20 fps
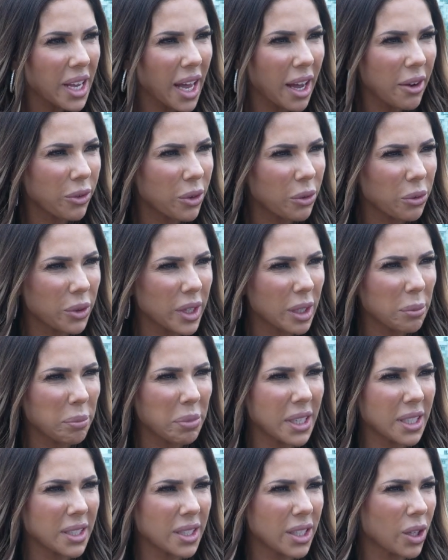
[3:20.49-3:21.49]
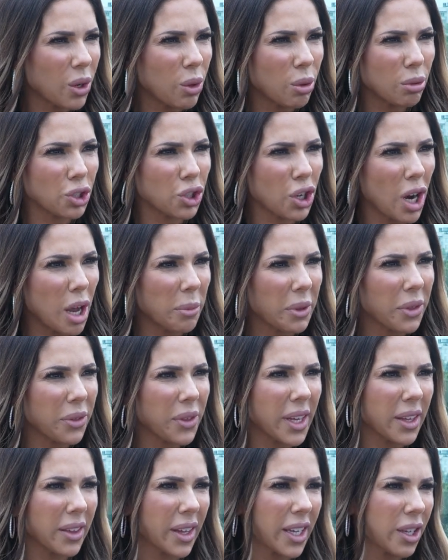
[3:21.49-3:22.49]
to ever really be into the whole drama
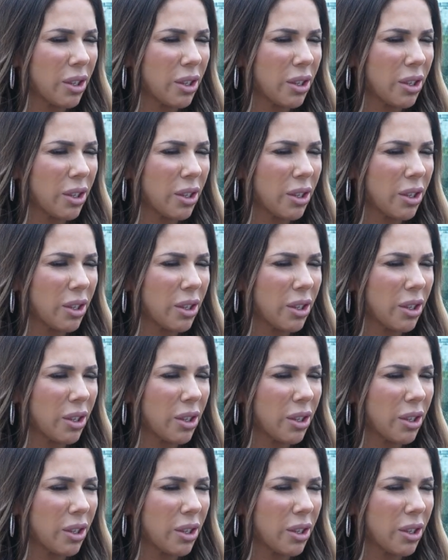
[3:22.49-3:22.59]
thing. Like